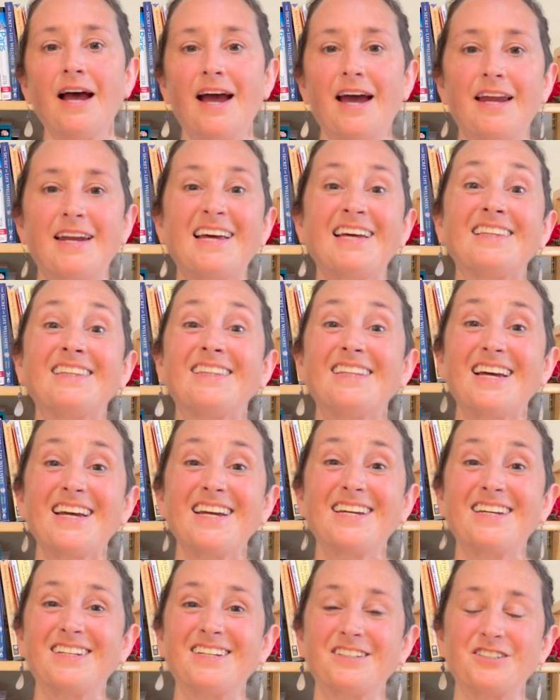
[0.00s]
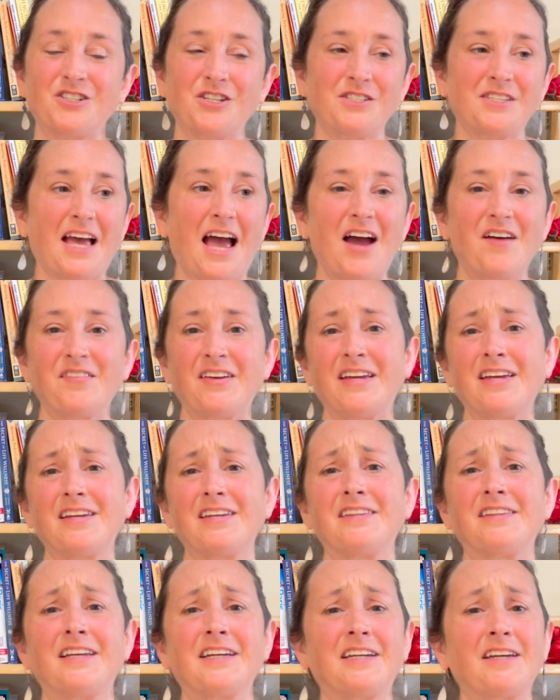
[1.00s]
and I like just having it
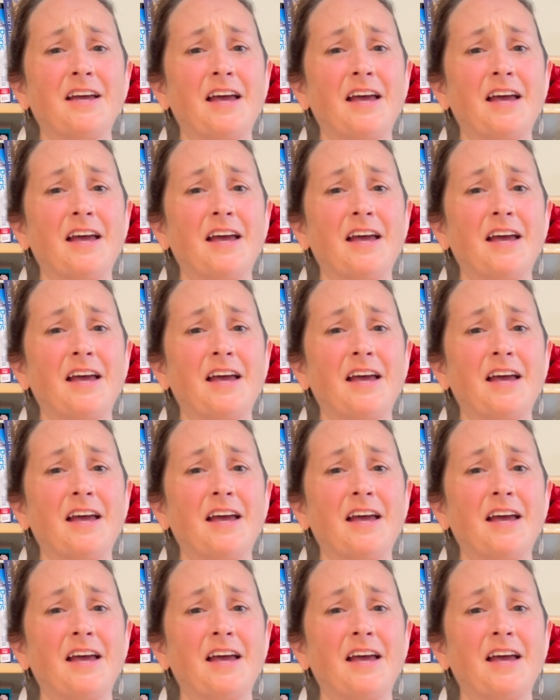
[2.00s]
in like